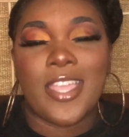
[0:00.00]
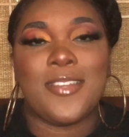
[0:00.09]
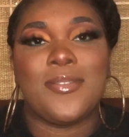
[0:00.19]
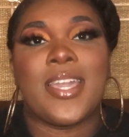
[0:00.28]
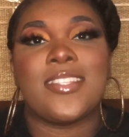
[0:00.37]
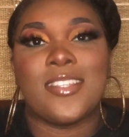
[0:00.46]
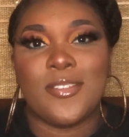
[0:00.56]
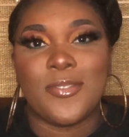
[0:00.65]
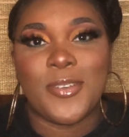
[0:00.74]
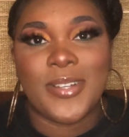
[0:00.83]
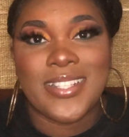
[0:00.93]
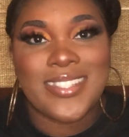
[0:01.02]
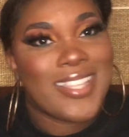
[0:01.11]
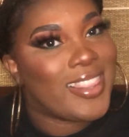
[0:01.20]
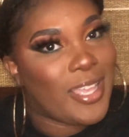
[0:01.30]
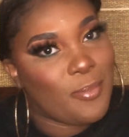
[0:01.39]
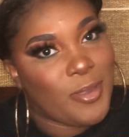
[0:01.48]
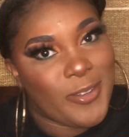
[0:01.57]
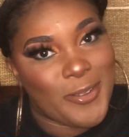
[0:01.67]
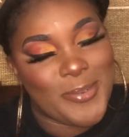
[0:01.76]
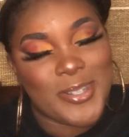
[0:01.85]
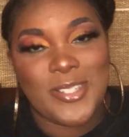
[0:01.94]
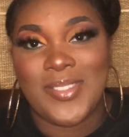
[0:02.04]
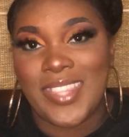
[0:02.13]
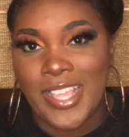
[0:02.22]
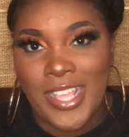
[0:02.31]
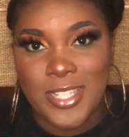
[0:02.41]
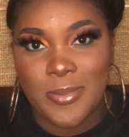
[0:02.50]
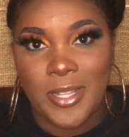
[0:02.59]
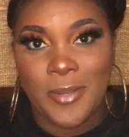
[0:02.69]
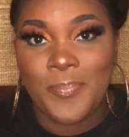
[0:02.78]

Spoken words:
and you guys can of course let me know what you think as well.